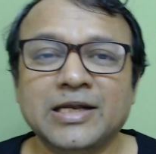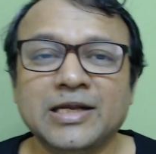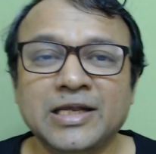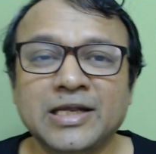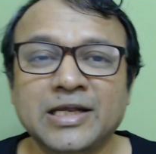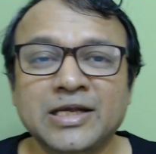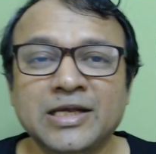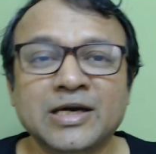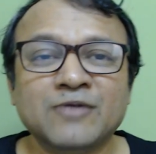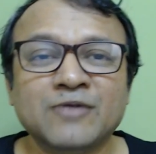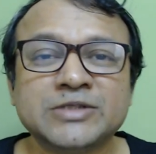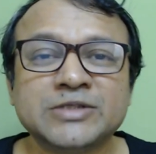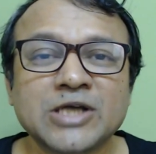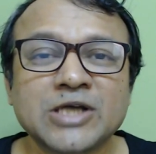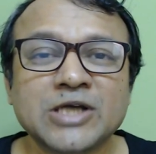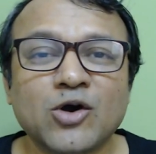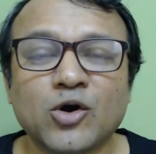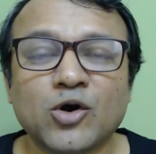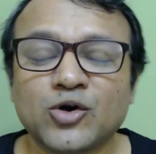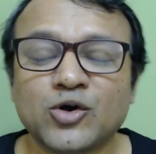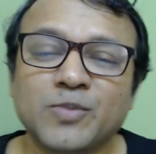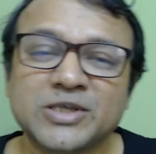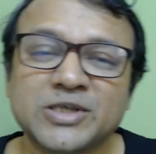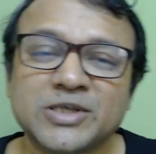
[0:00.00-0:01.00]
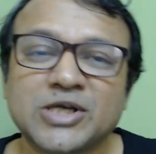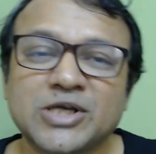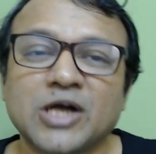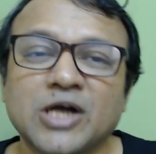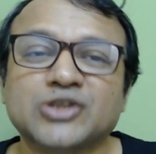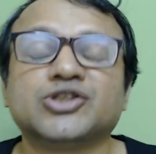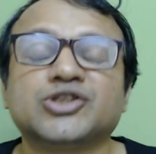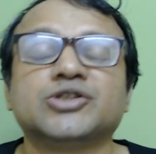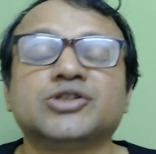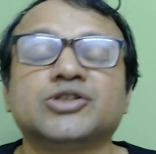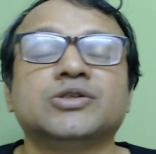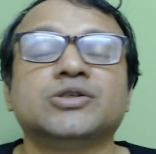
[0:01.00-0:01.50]
the year which I got to
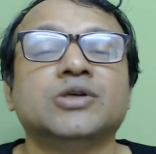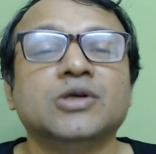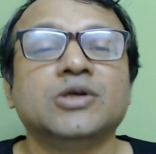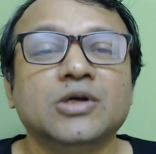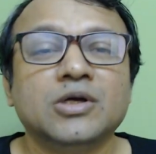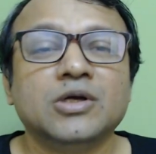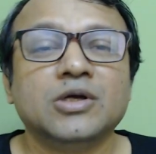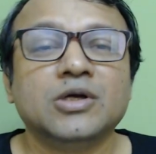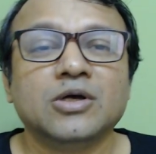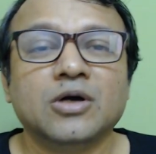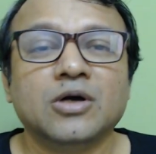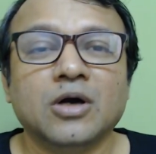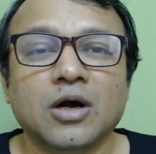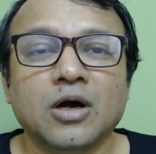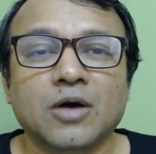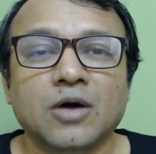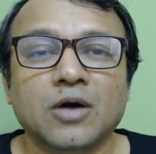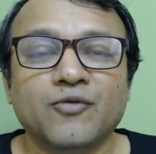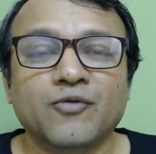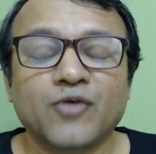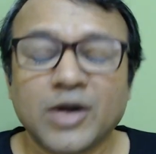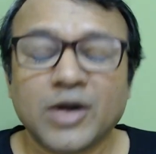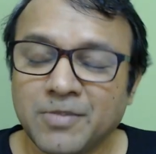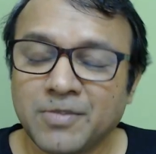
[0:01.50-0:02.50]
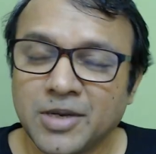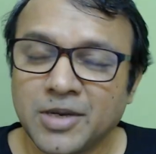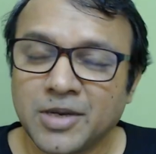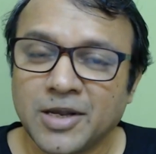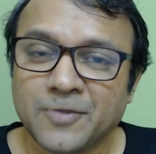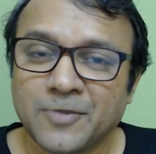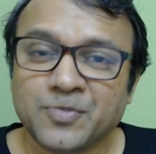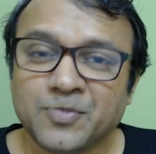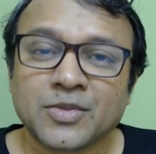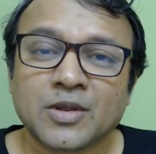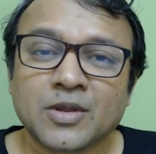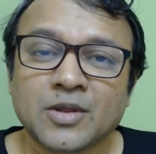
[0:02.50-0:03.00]
Bajaj uh, for MBA.